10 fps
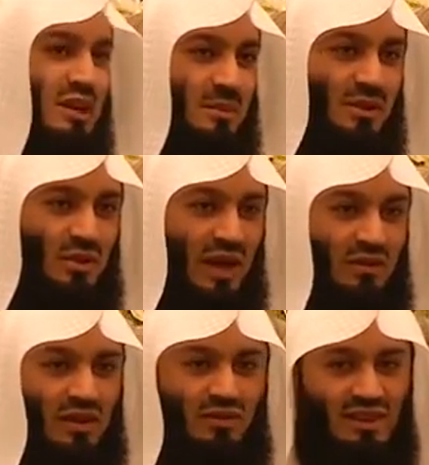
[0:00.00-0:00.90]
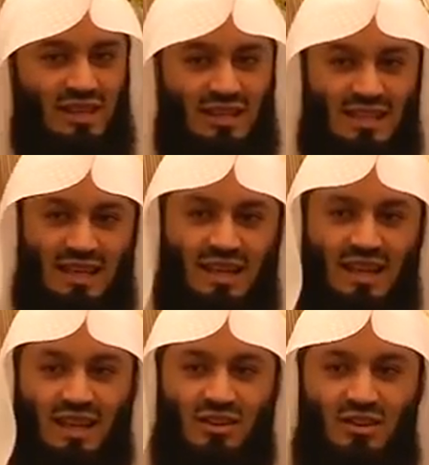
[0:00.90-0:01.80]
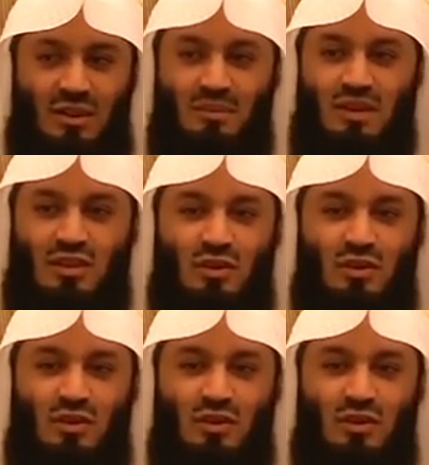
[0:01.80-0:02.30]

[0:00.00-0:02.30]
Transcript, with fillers: example, you have everything set, you know, the,